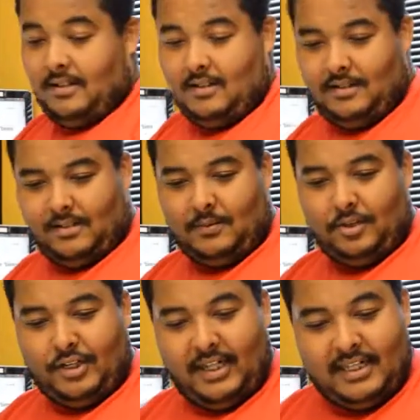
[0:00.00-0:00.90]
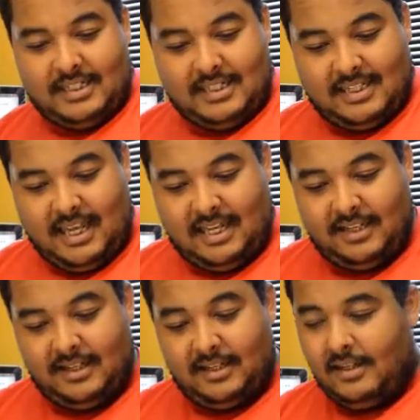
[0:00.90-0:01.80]
So we're gonna get into that.
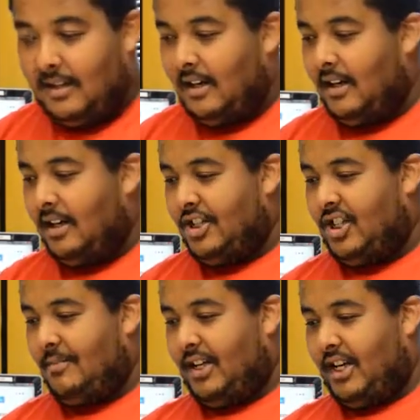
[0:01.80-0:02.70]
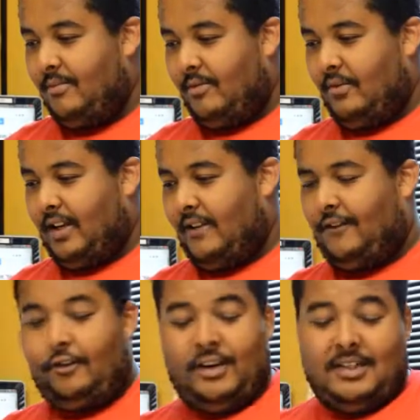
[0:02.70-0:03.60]
Jimmy Kimmel, if
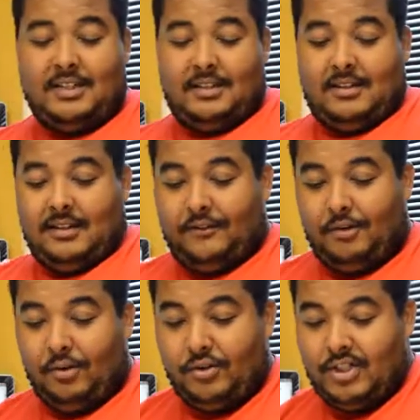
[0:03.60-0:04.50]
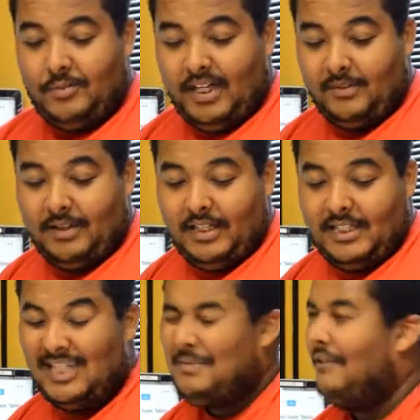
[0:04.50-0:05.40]
you know who Jimmy Kimmel
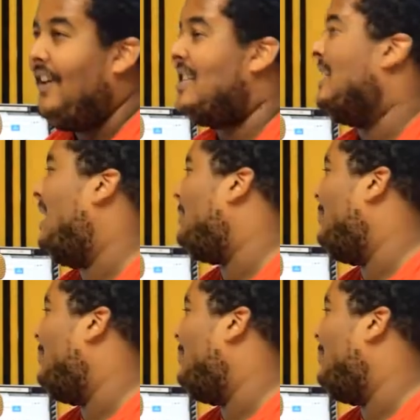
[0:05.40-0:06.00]
is, he's been facing a lot of